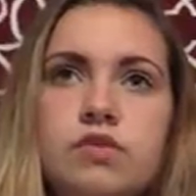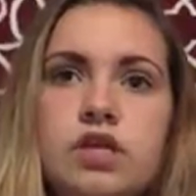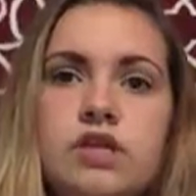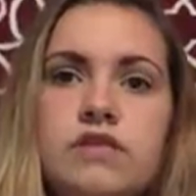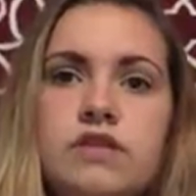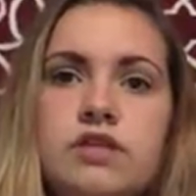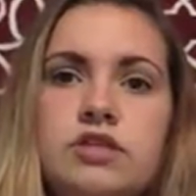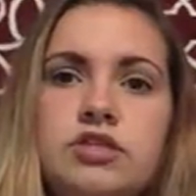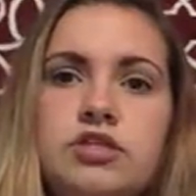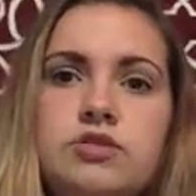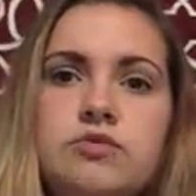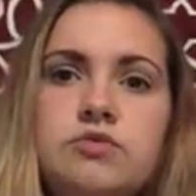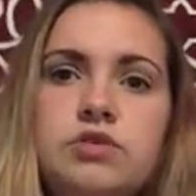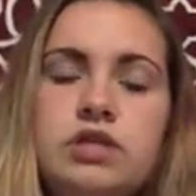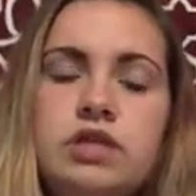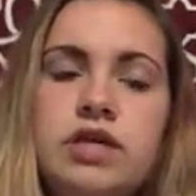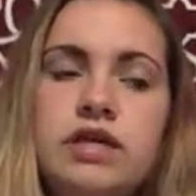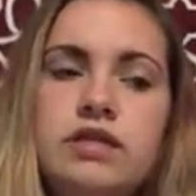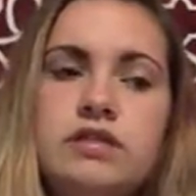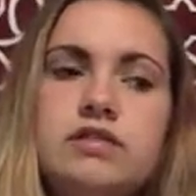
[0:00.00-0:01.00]
and then she
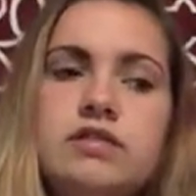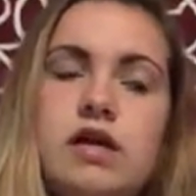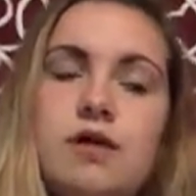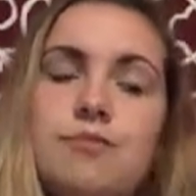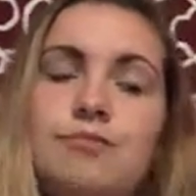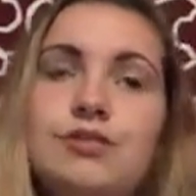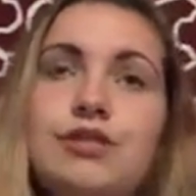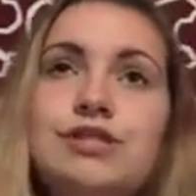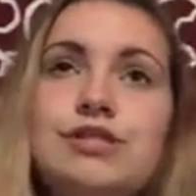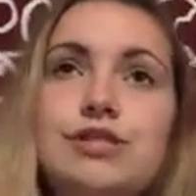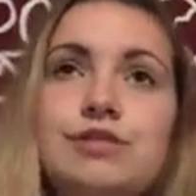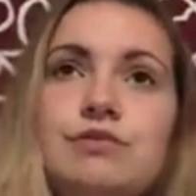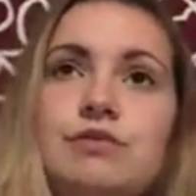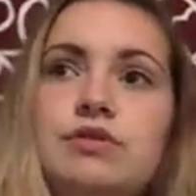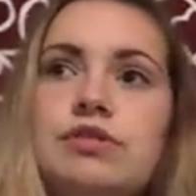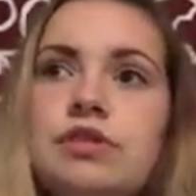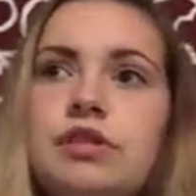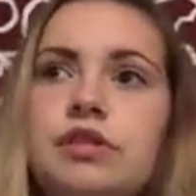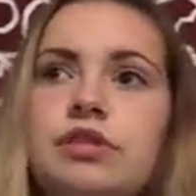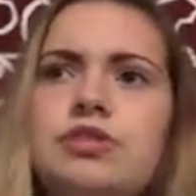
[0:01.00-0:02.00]
would like stop listening to
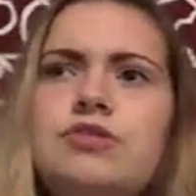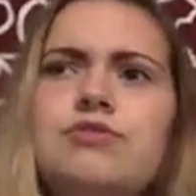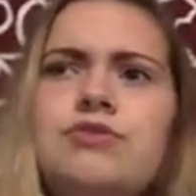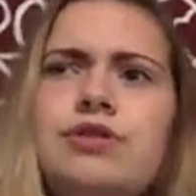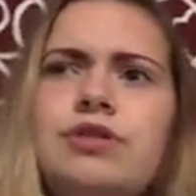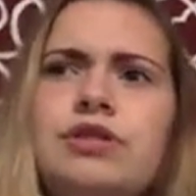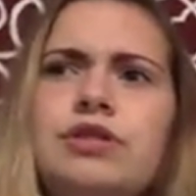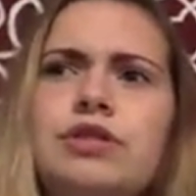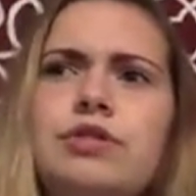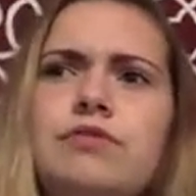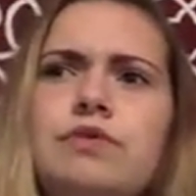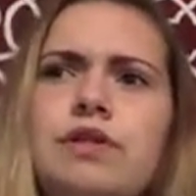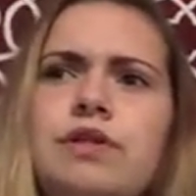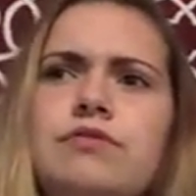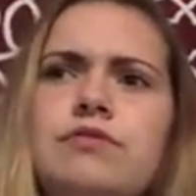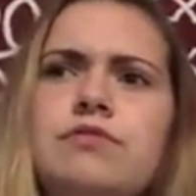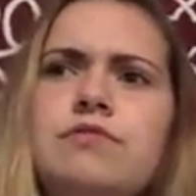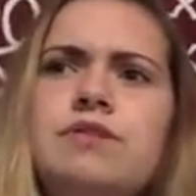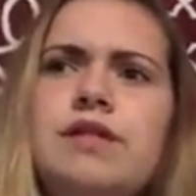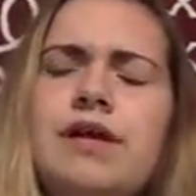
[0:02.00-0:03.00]
music, and then she would look at the window
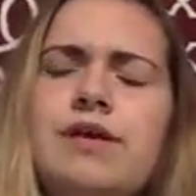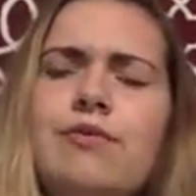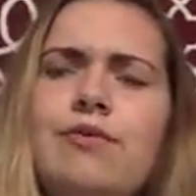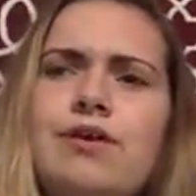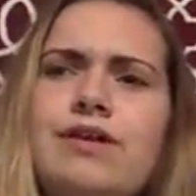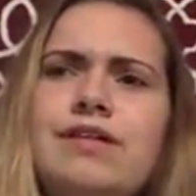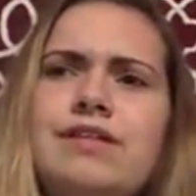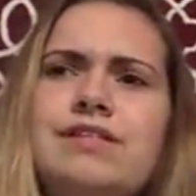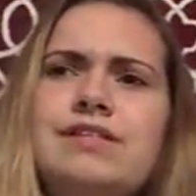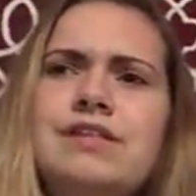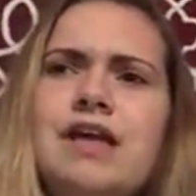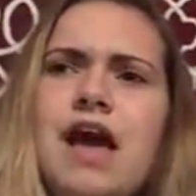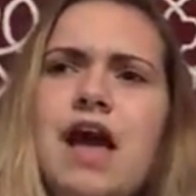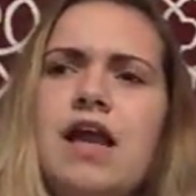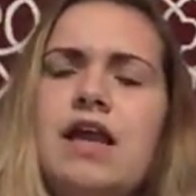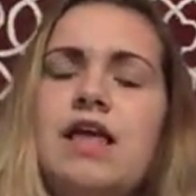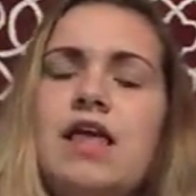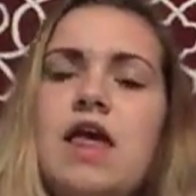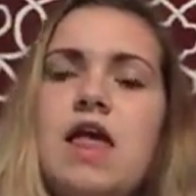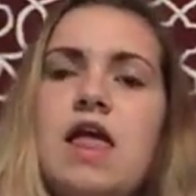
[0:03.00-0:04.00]
and just be like, what is that?
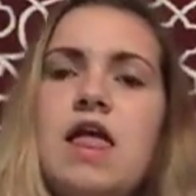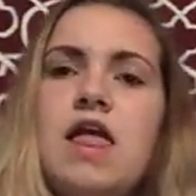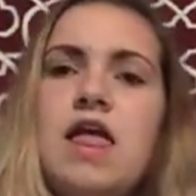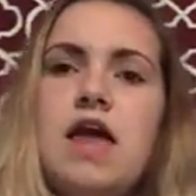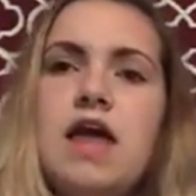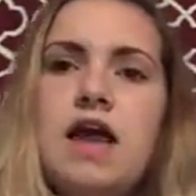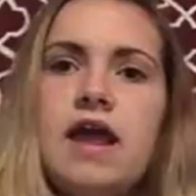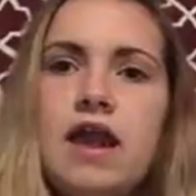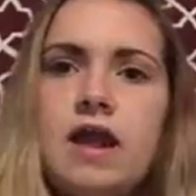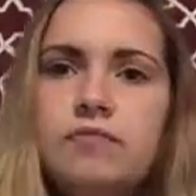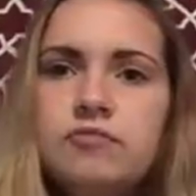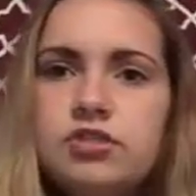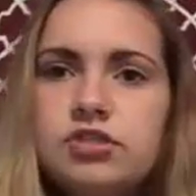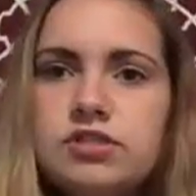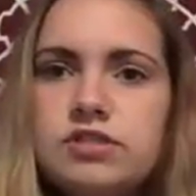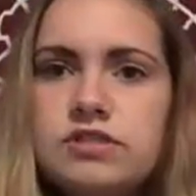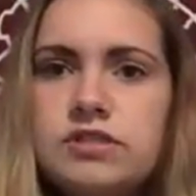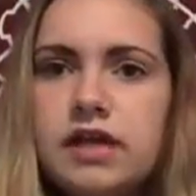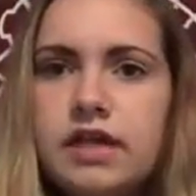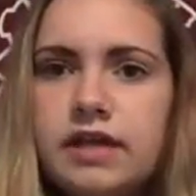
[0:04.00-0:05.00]
And I'm
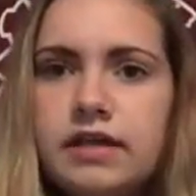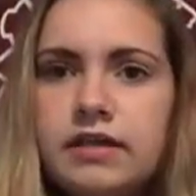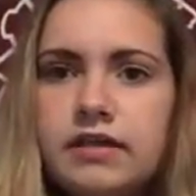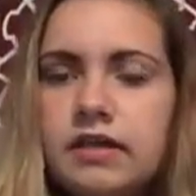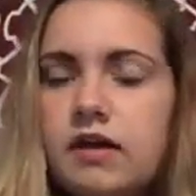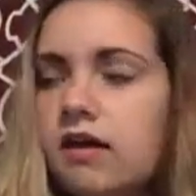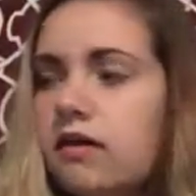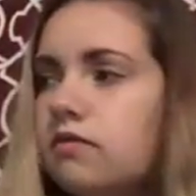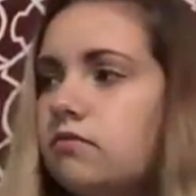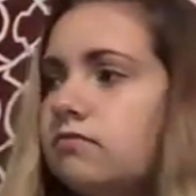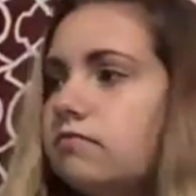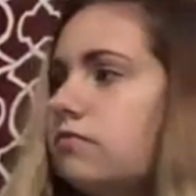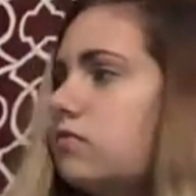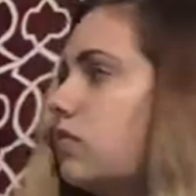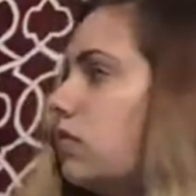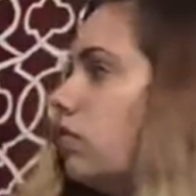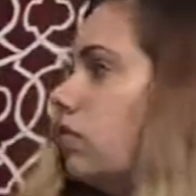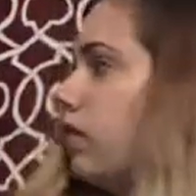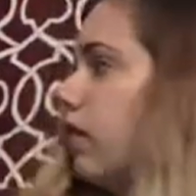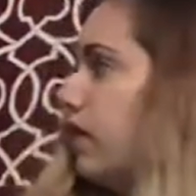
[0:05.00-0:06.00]
just like,
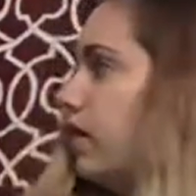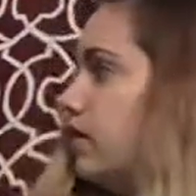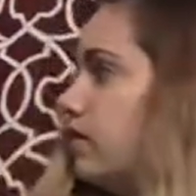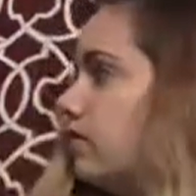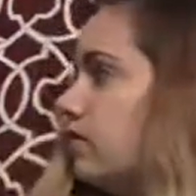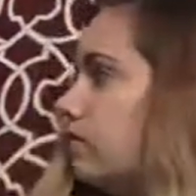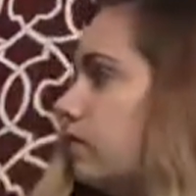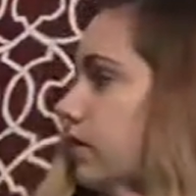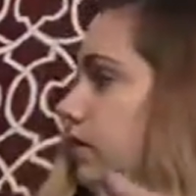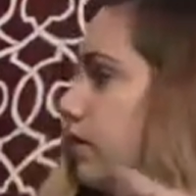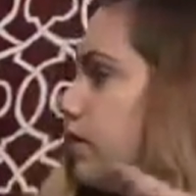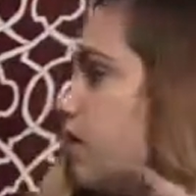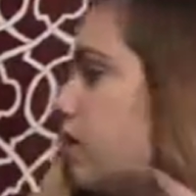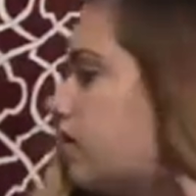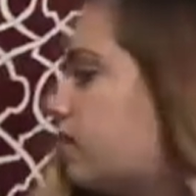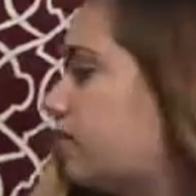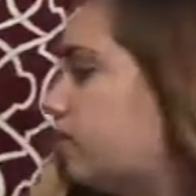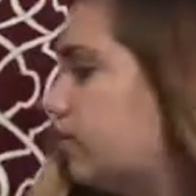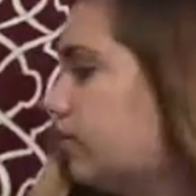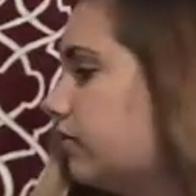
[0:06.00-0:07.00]
what are you
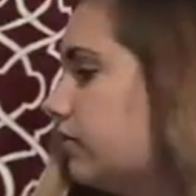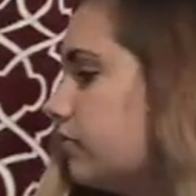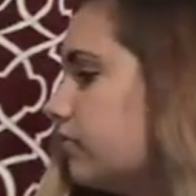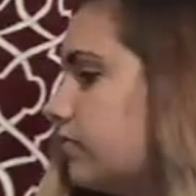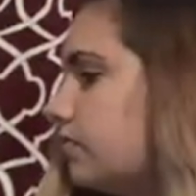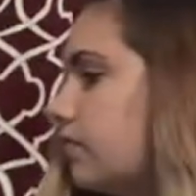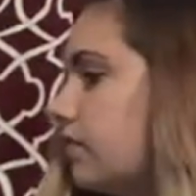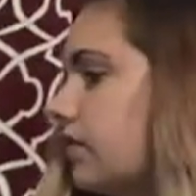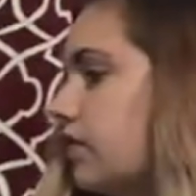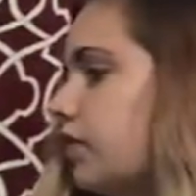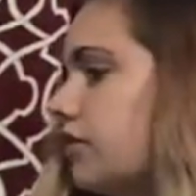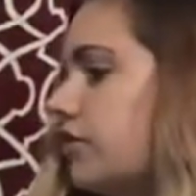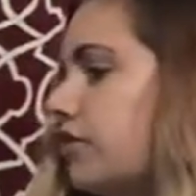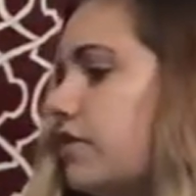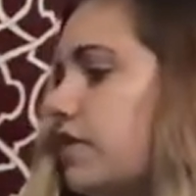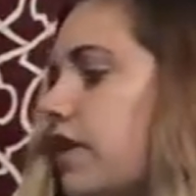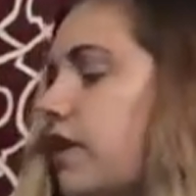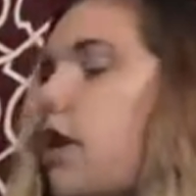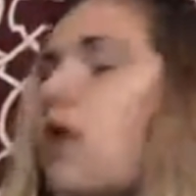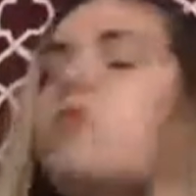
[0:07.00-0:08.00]
talking about?
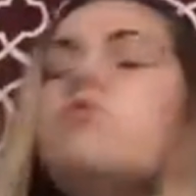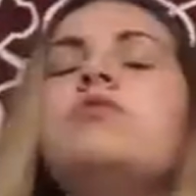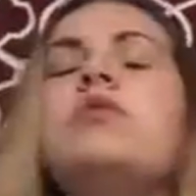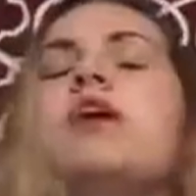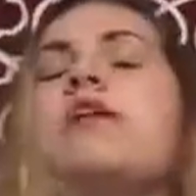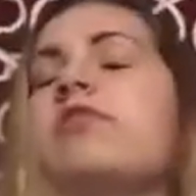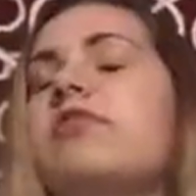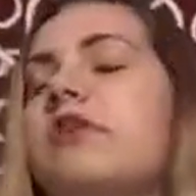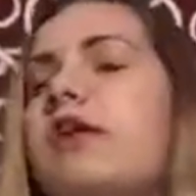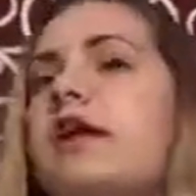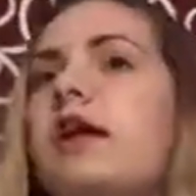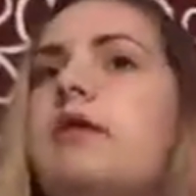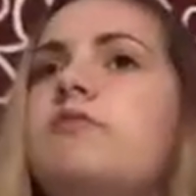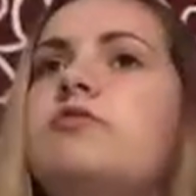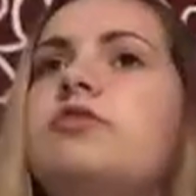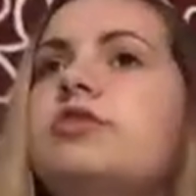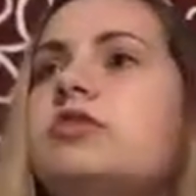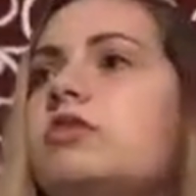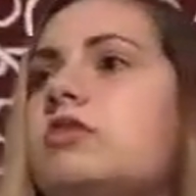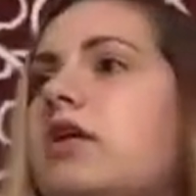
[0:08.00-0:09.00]
She's like, oh, nothing,
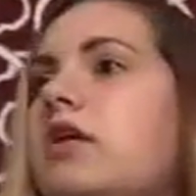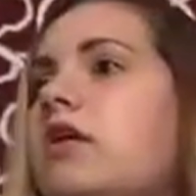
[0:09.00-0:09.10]
I'm just